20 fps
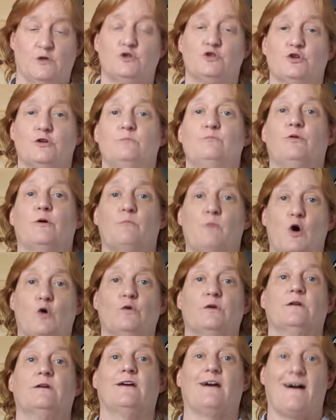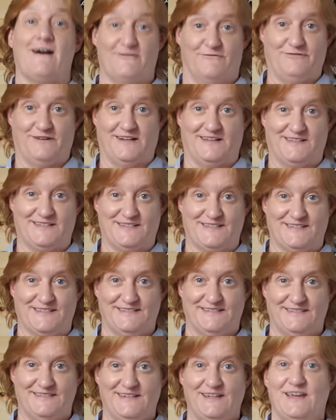should promote confidence.
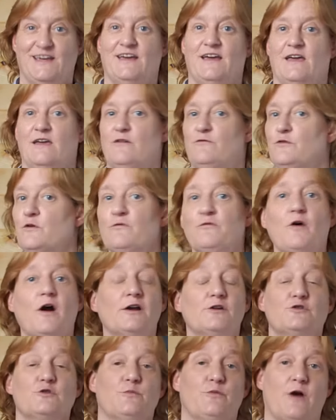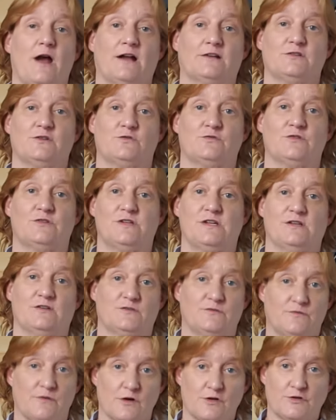If you find your practice routine
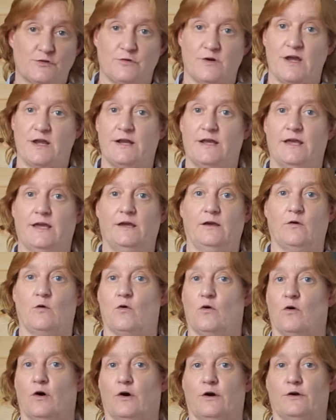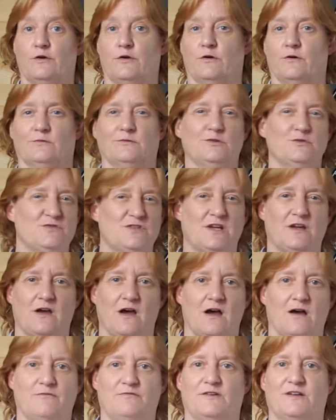is frustrating or you're losing
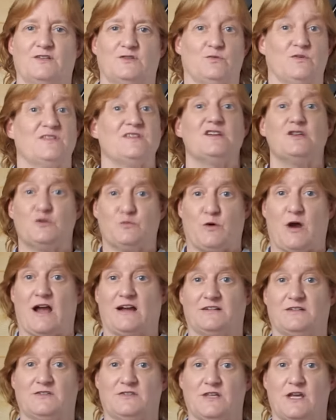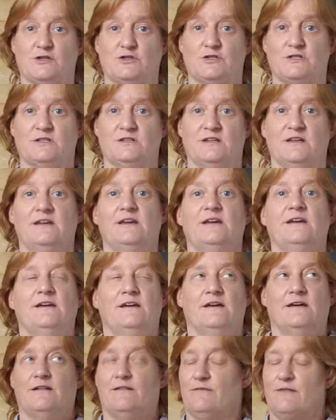confidence with each practice session,
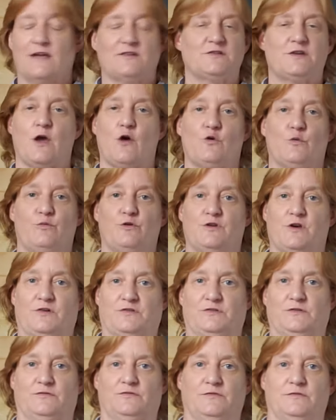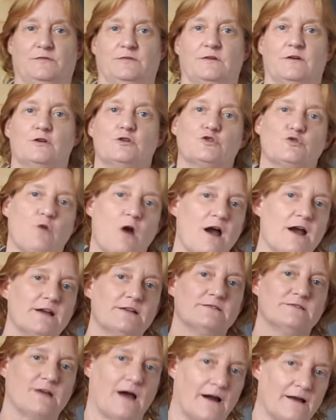that's counterproductive. Try
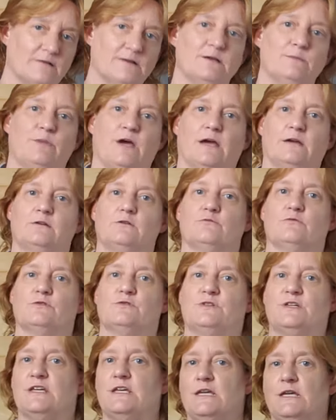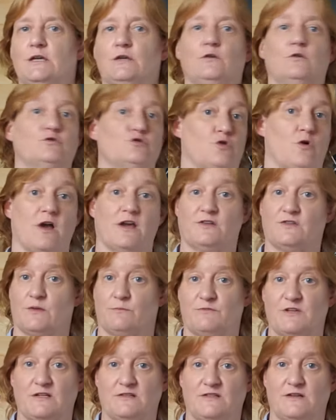dialing back your routine, trying
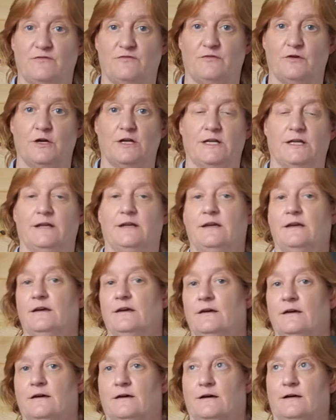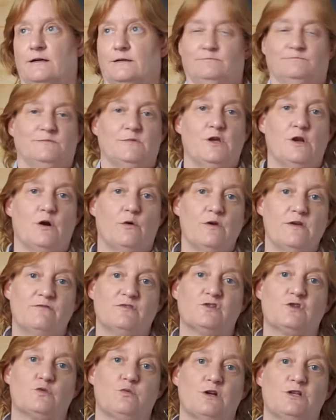something different,
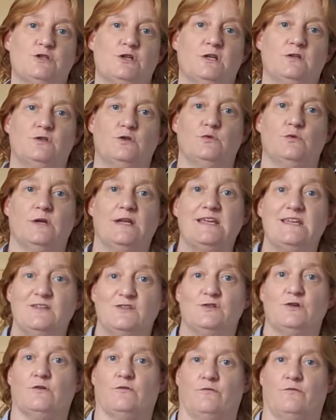even switching to an easier